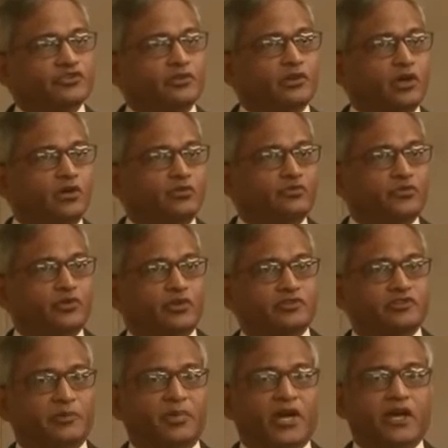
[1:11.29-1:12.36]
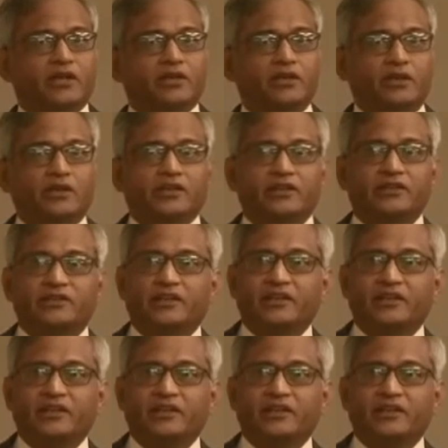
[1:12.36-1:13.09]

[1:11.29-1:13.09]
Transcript: of Japan in the